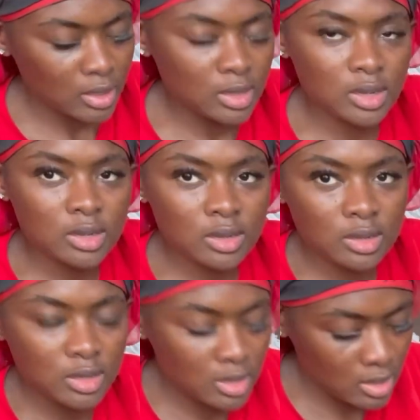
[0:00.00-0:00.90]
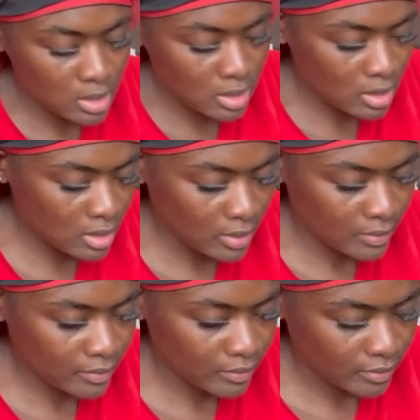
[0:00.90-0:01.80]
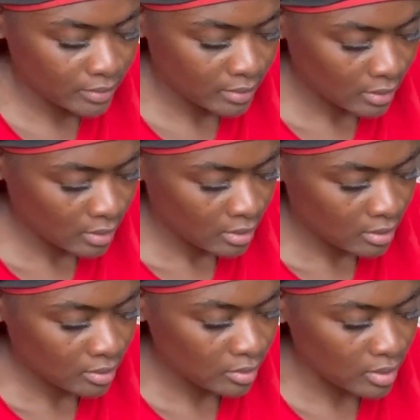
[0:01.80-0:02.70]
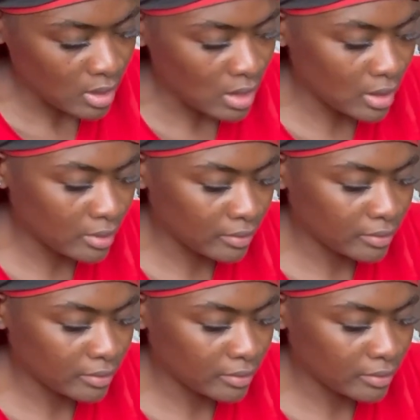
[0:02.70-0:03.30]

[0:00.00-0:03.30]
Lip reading: In here we have